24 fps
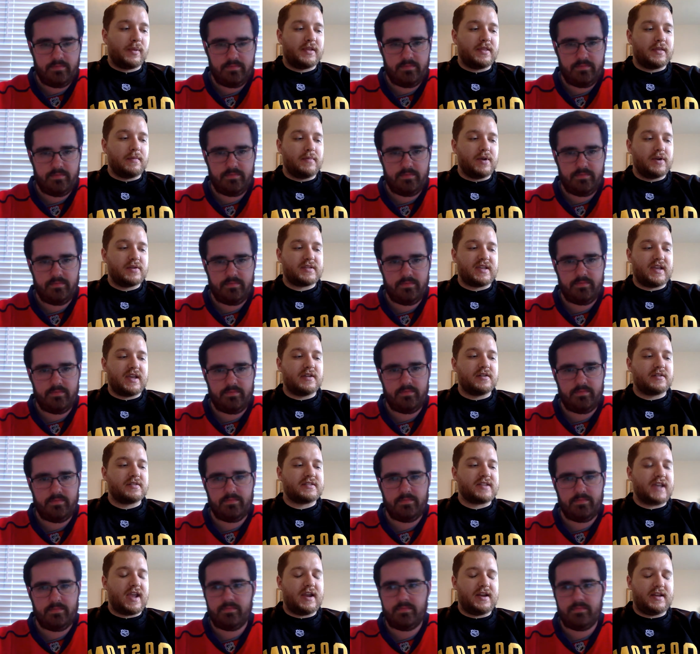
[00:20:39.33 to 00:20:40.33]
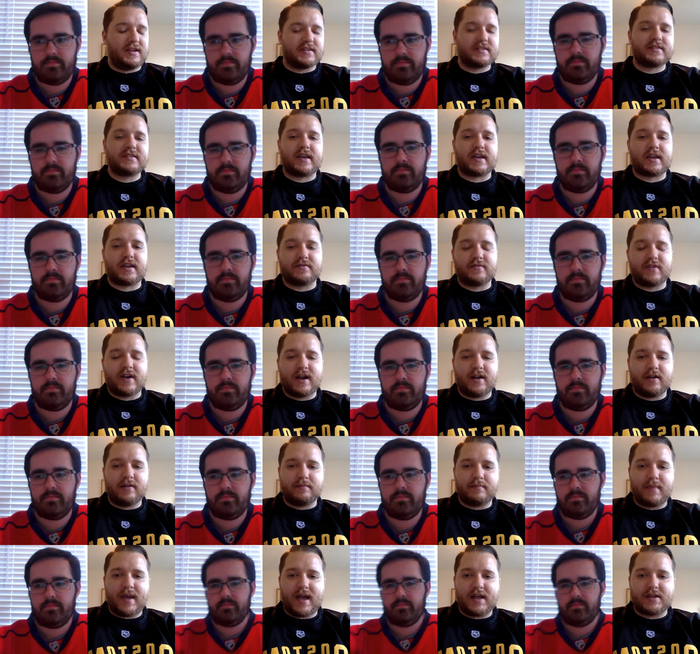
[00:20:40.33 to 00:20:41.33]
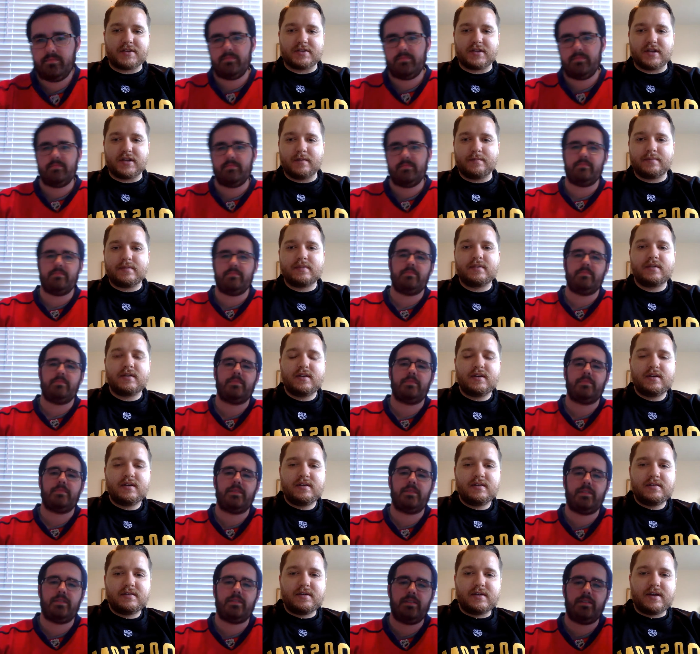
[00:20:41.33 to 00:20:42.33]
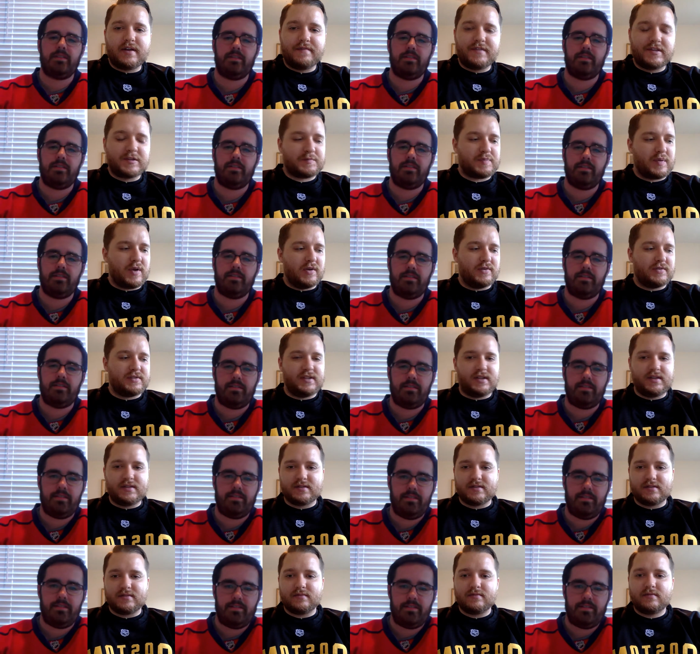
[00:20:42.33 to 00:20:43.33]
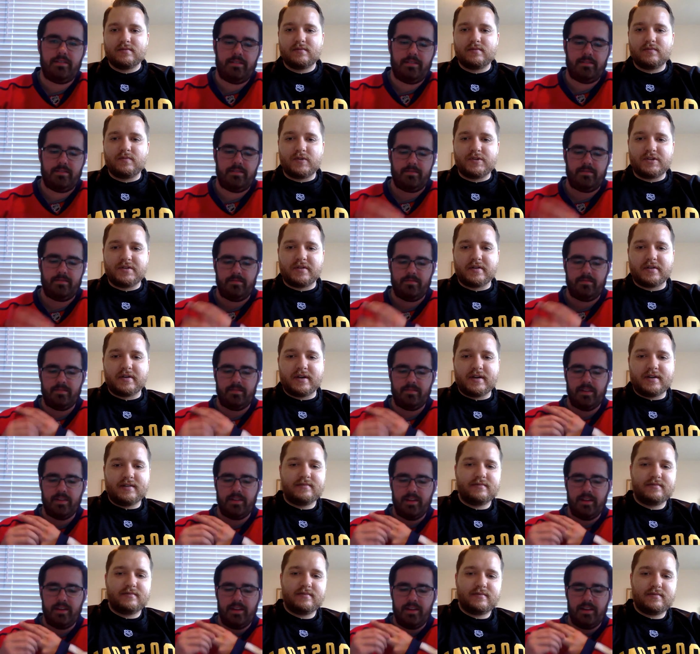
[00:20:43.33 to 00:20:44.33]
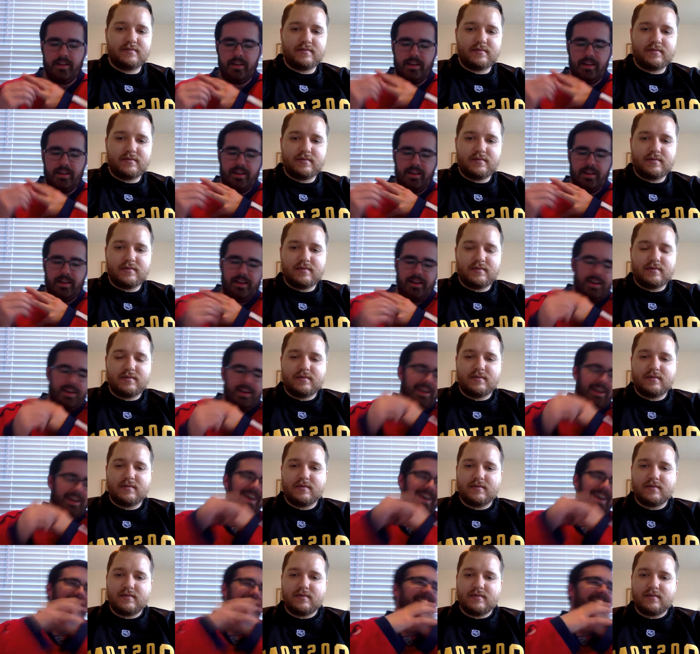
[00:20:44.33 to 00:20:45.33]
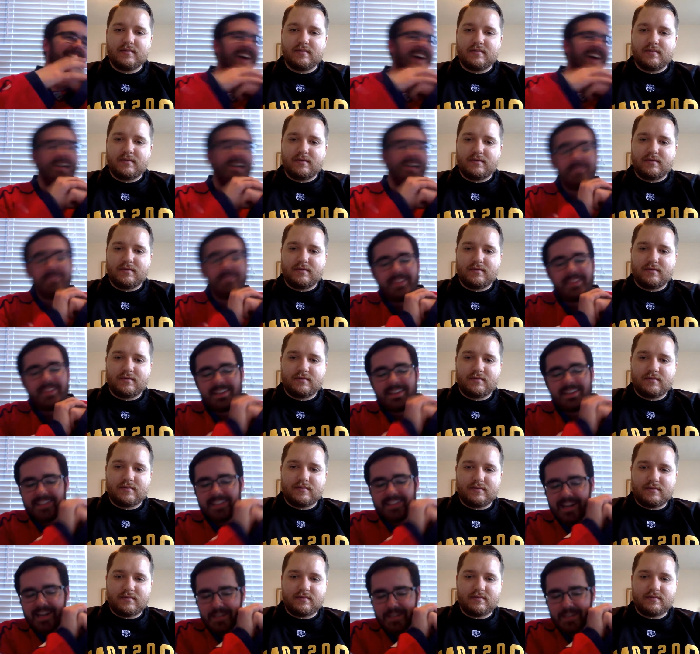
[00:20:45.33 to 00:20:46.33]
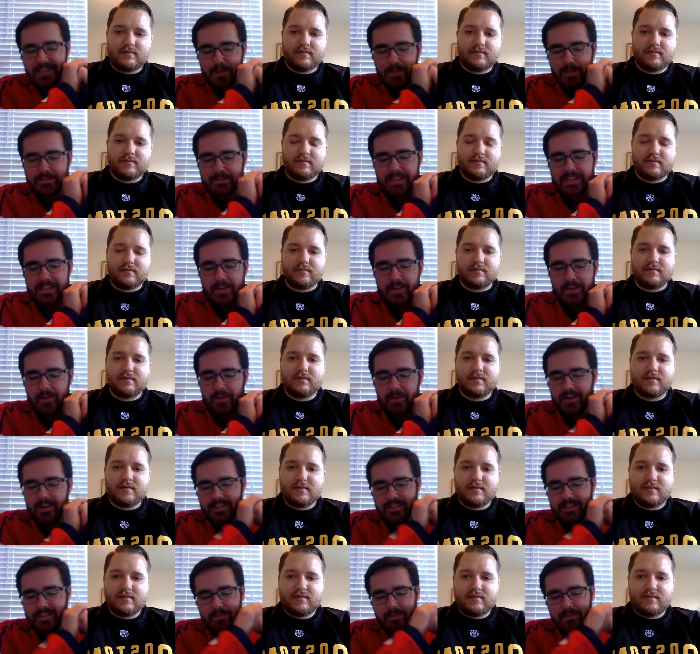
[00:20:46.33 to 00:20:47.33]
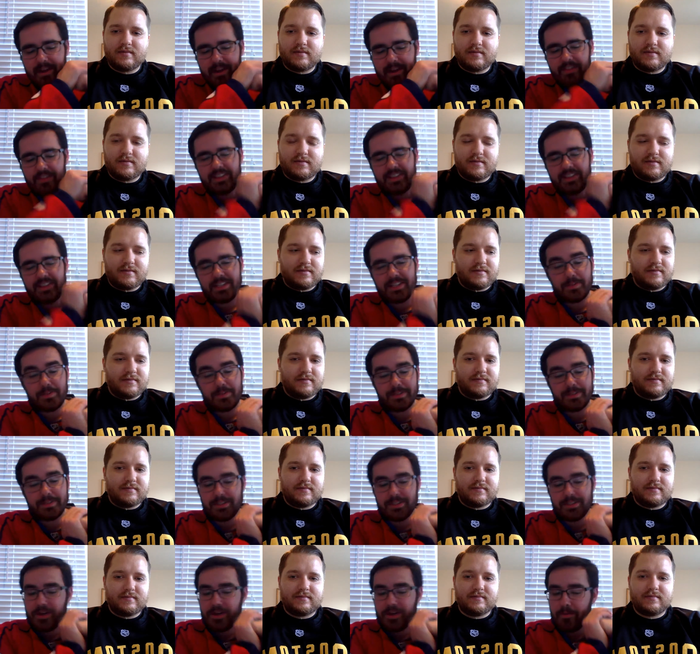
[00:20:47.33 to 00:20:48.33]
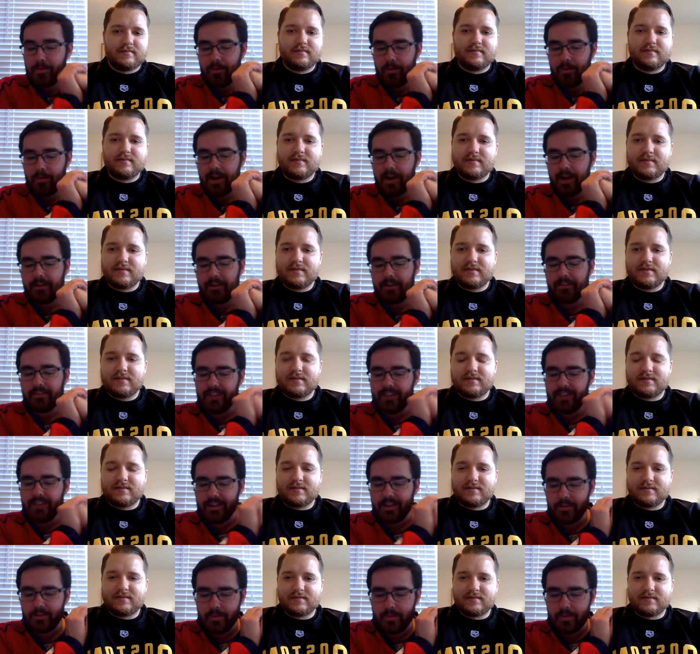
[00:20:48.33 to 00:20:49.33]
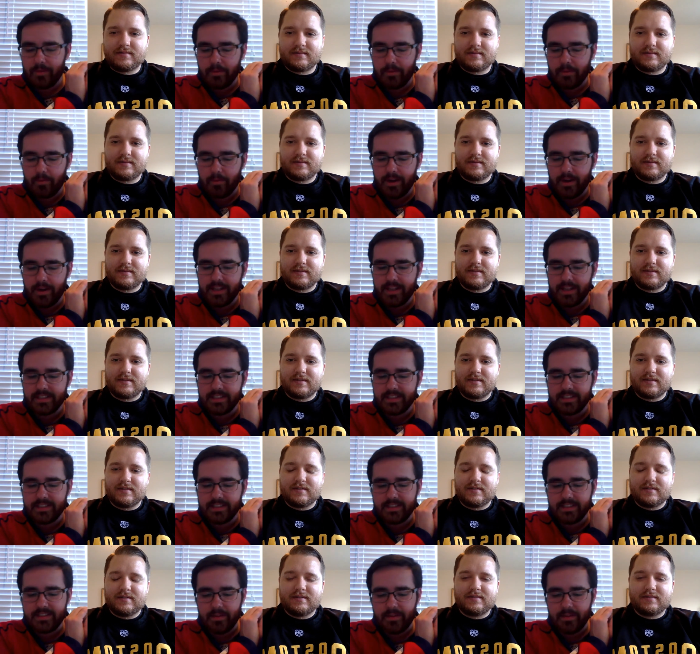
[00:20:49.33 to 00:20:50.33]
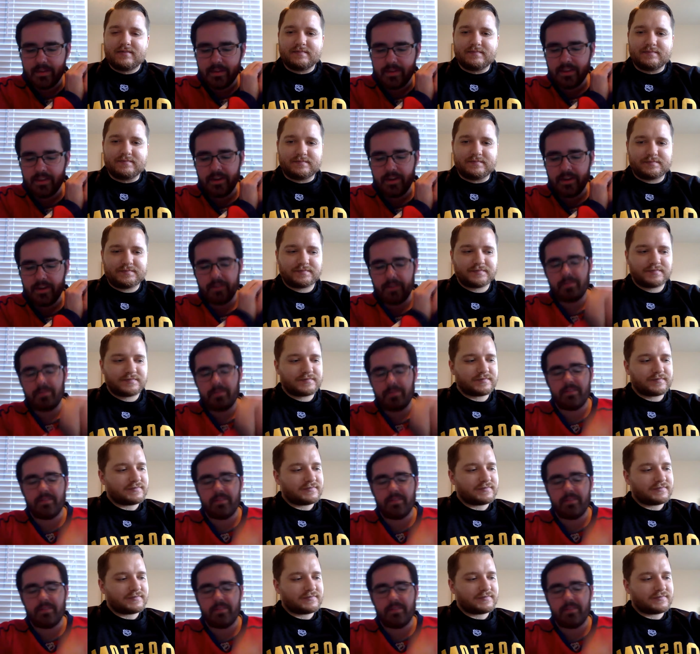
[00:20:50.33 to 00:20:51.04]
Speaker 1: the most entertaining second-round matchup of this postseason. Would you agree?
Speaker 2: I'm the exact opposite here, my notes. I mean, I think this one's a no-brainer that it'll be the Preds. I mean, their